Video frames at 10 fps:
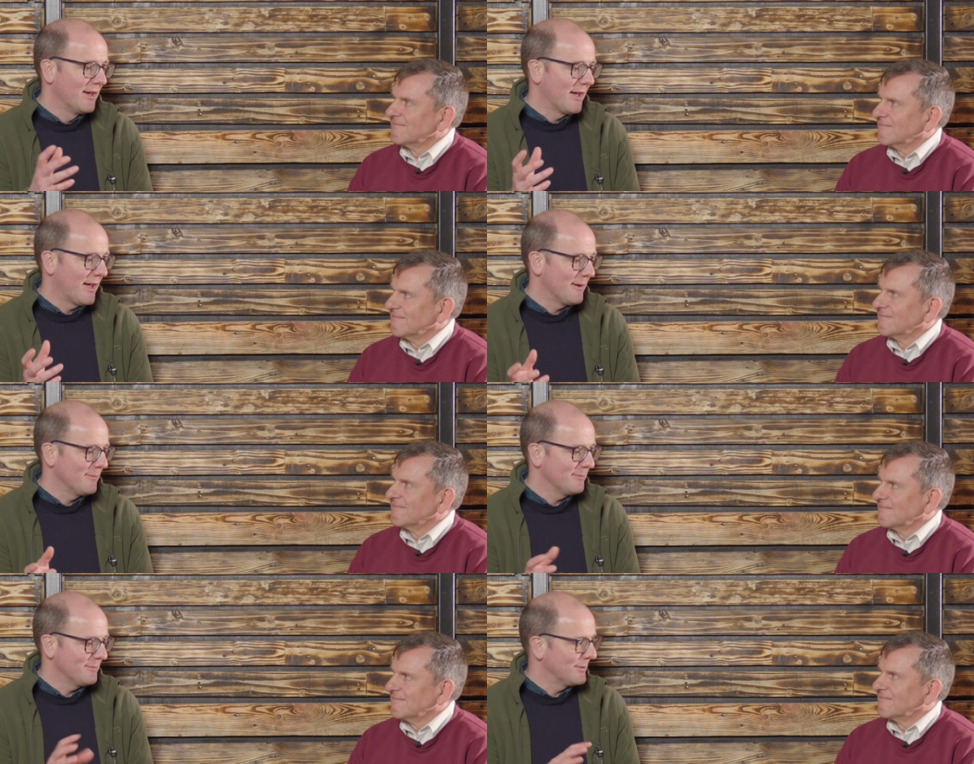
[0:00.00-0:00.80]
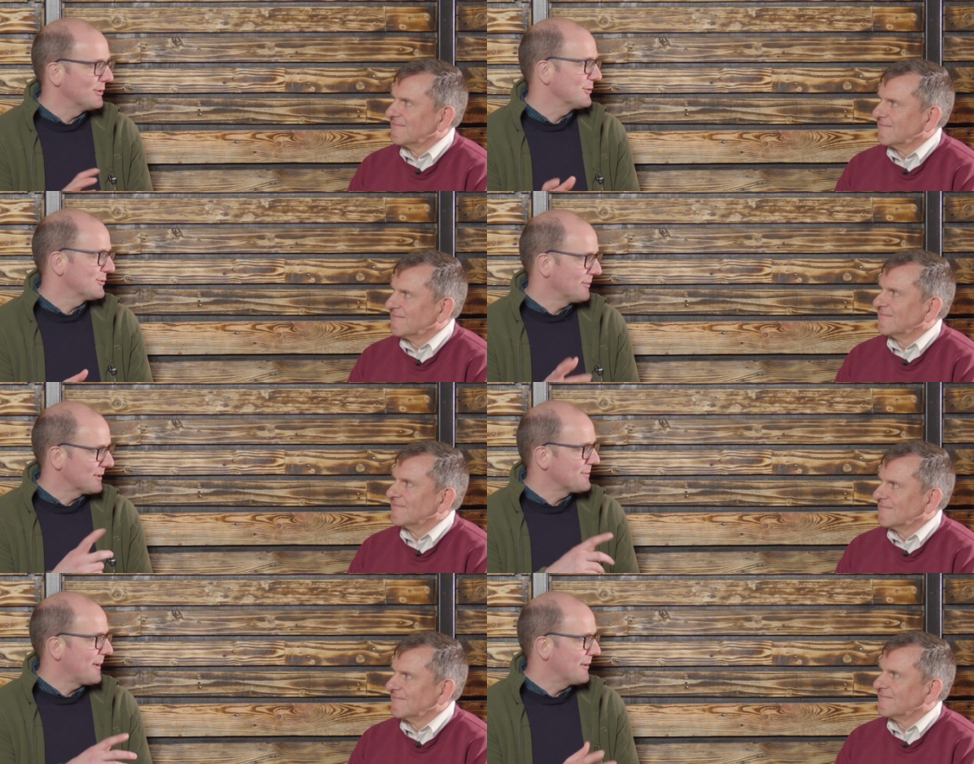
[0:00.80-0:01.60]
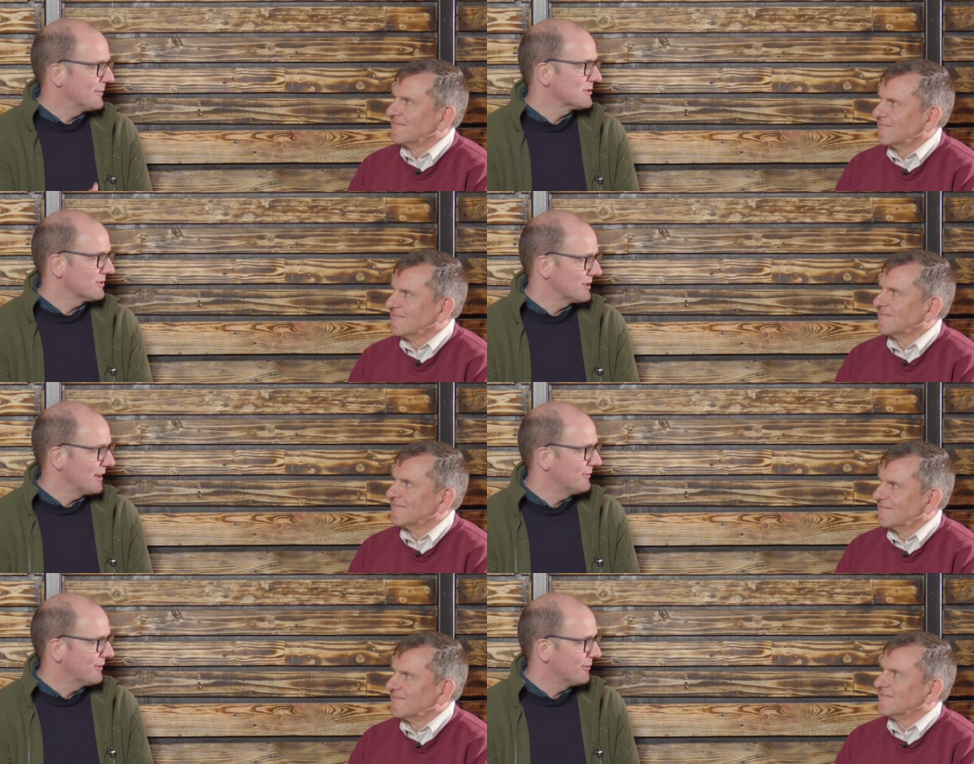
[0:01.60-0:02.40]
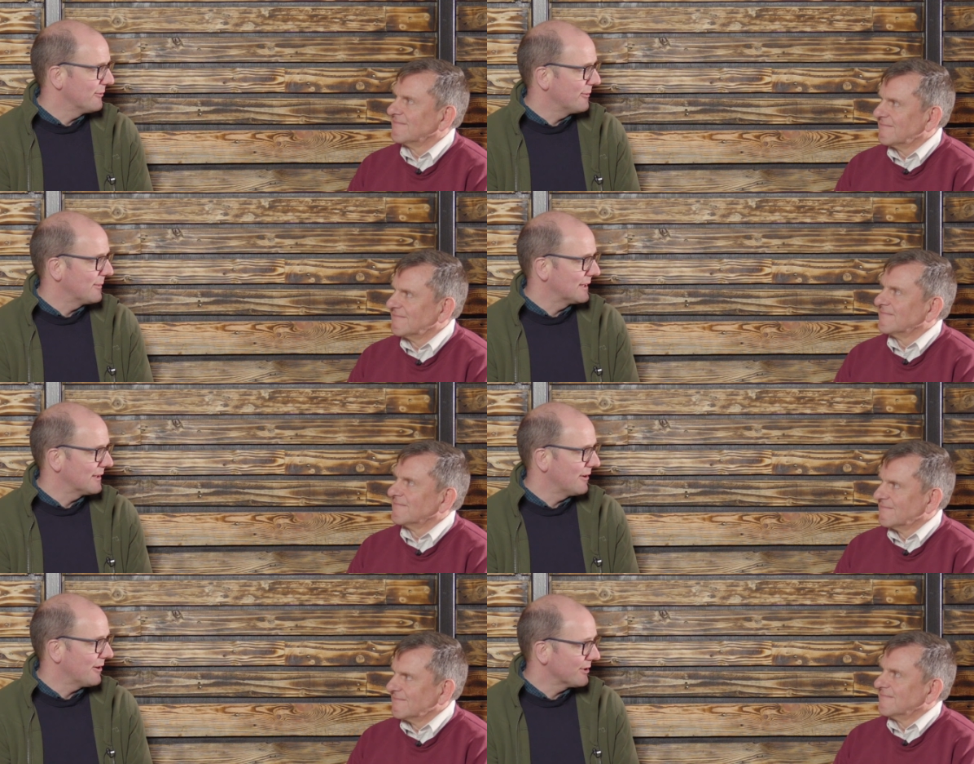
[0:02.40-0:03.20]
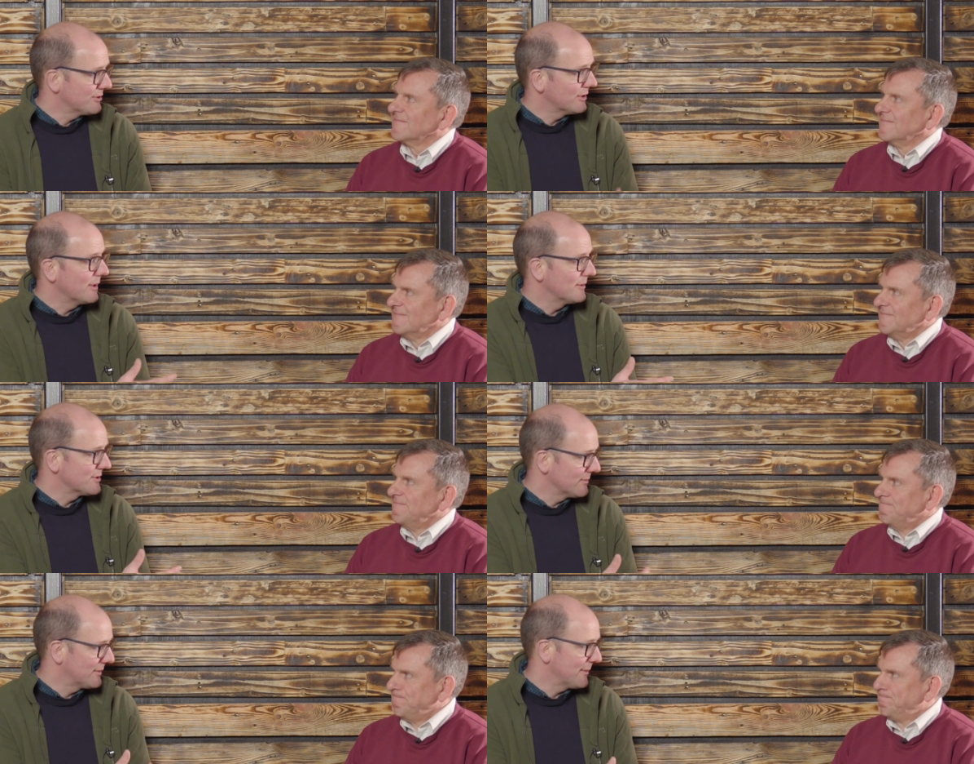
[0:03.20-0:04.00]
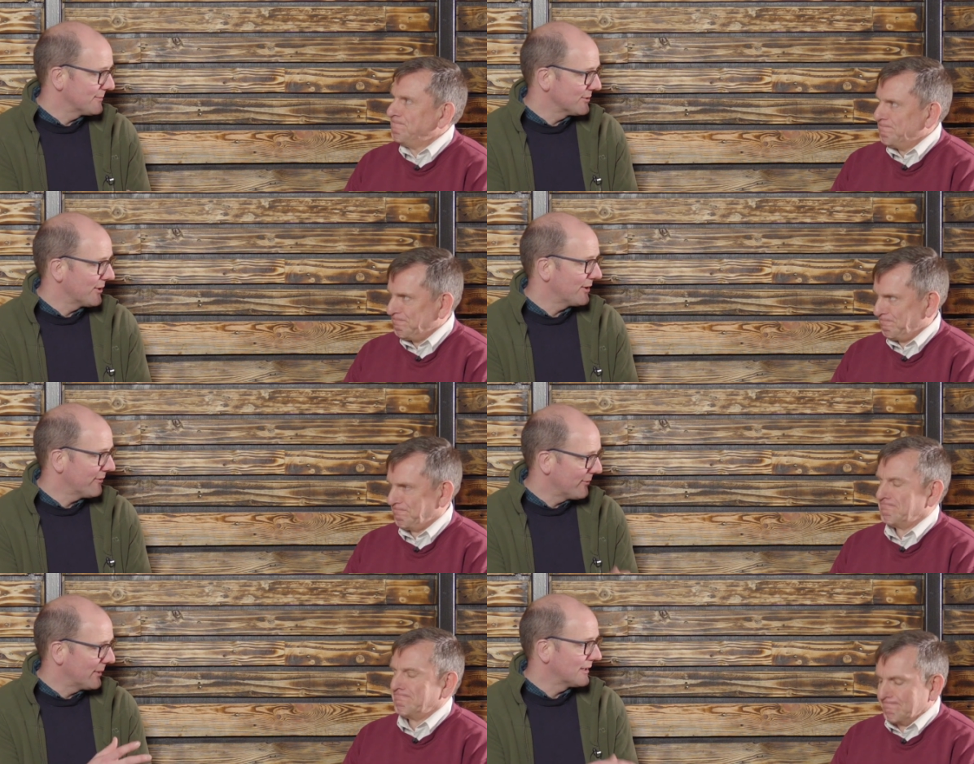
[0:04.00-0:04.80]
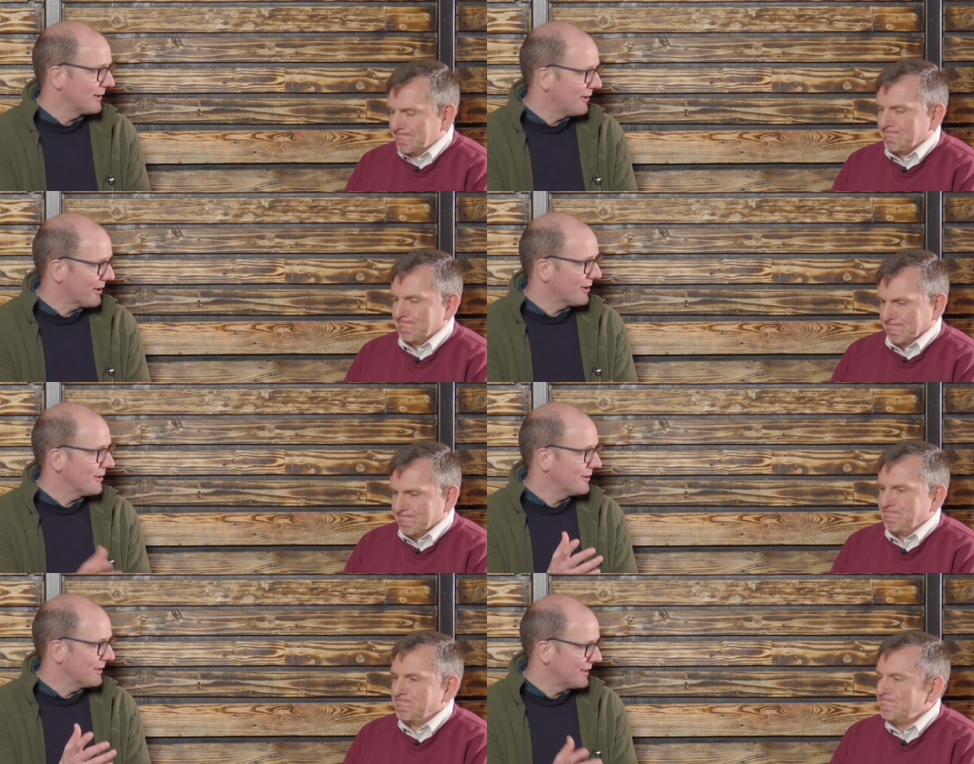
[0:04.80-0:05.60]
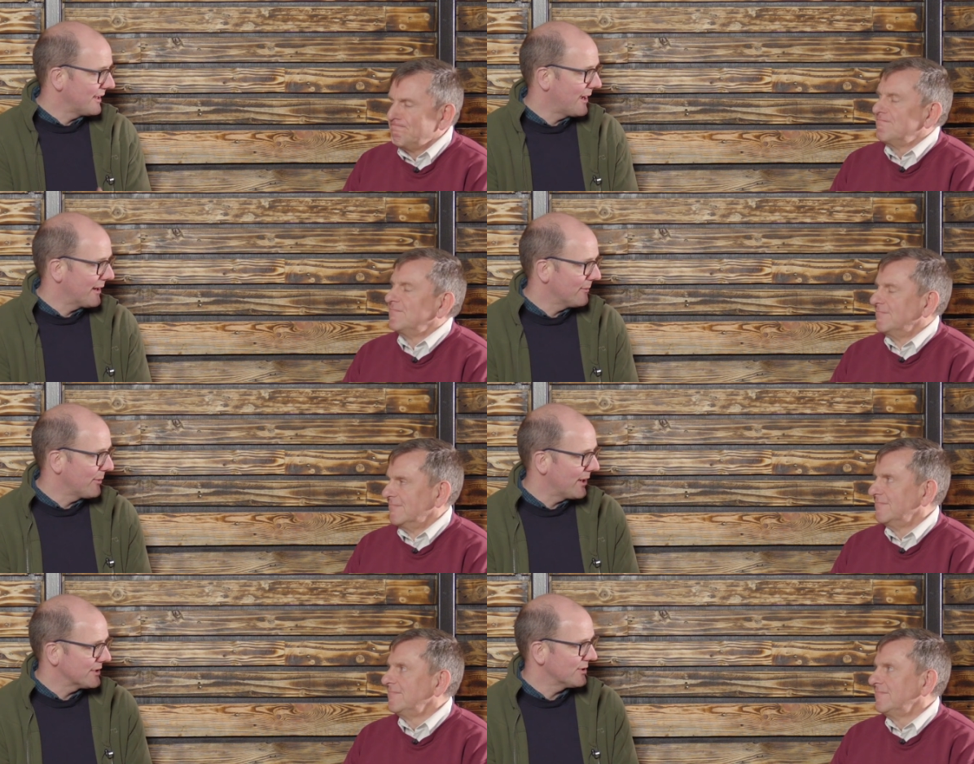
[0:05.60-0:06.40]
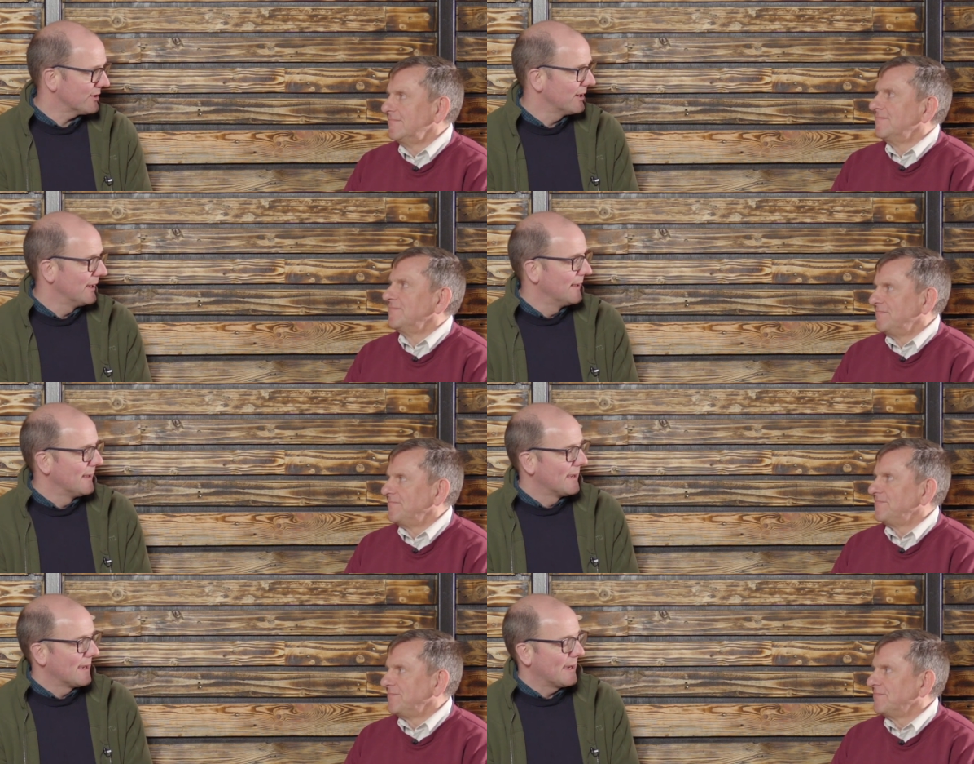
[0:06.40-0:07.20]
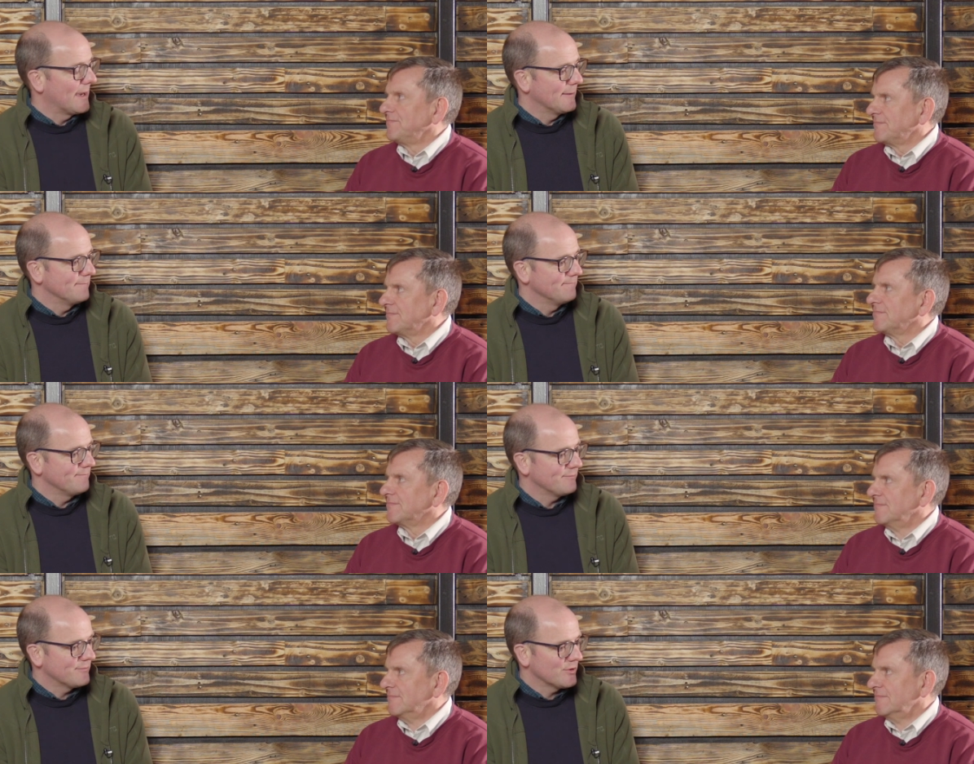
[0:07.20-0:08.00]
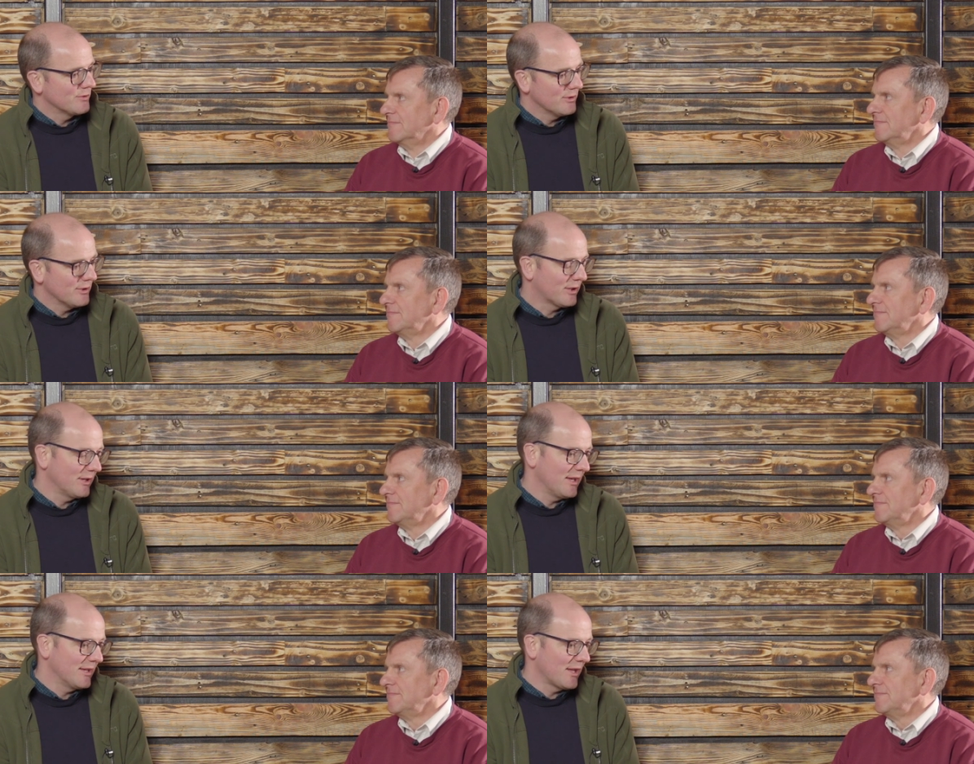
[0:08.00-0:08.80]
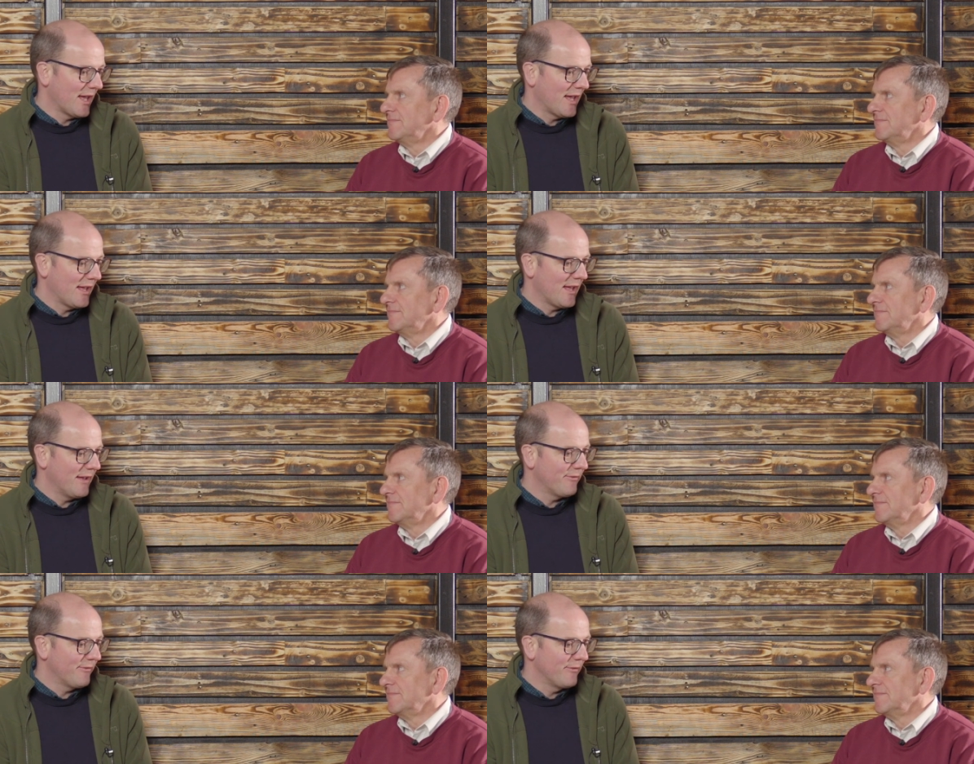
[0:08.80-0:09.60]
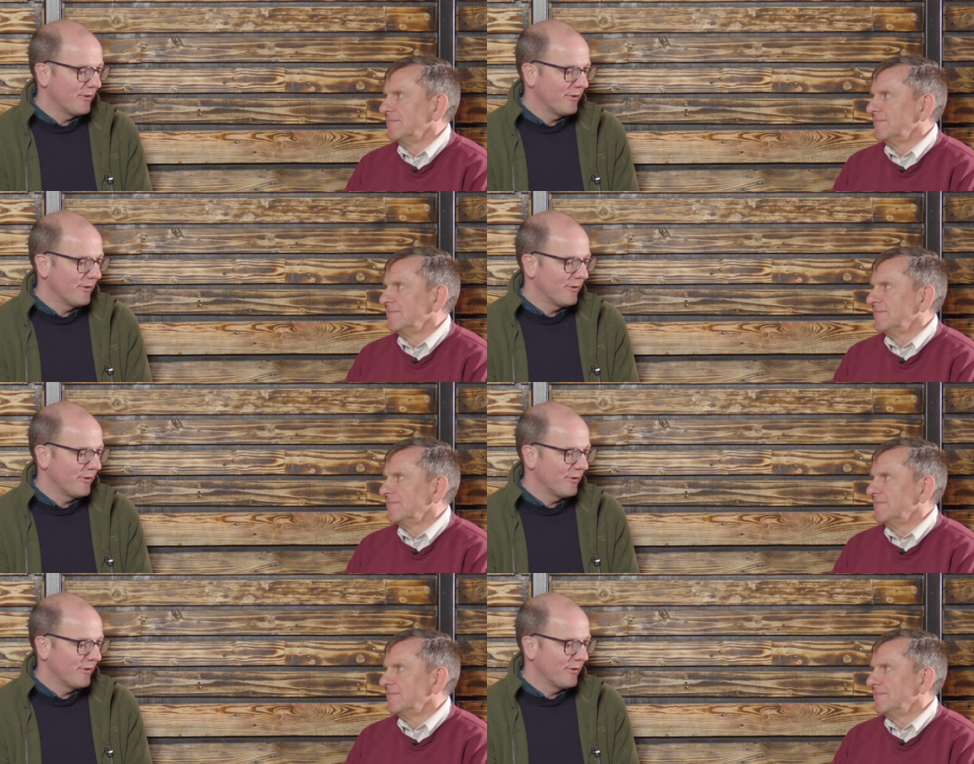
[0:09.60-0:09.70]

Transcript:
Speaker 1: um, been doing some experiments ourselves, you know, fermenting lagers. You give me some tips on how to ferment a lager at a higher pressure. Um, so look, if